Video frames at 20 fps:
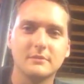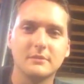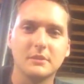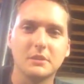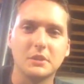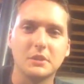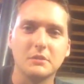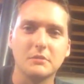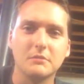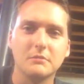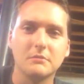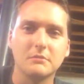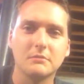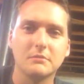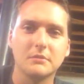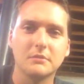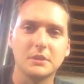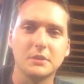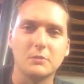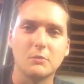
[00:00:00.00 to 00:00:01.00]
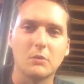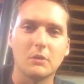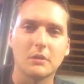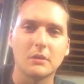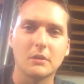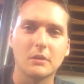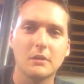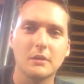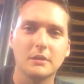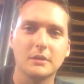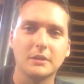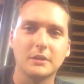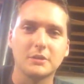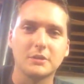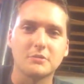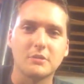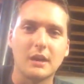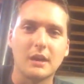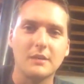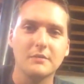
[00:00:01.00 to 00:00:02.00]
Do you work on it? Do you
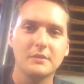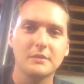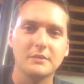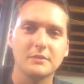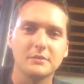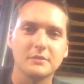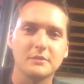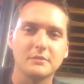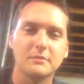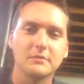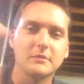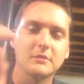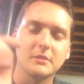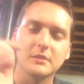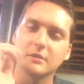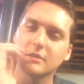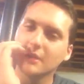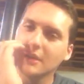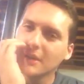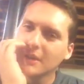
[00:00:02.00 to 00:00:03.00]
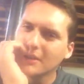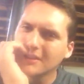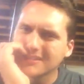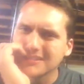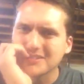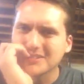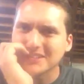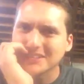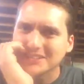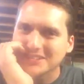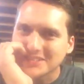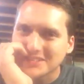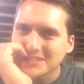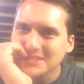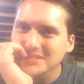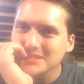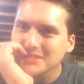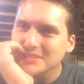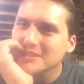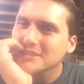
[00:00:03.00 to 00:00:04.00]
drive it? Does it
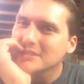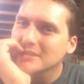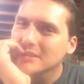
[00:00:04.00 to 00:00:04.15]
exist?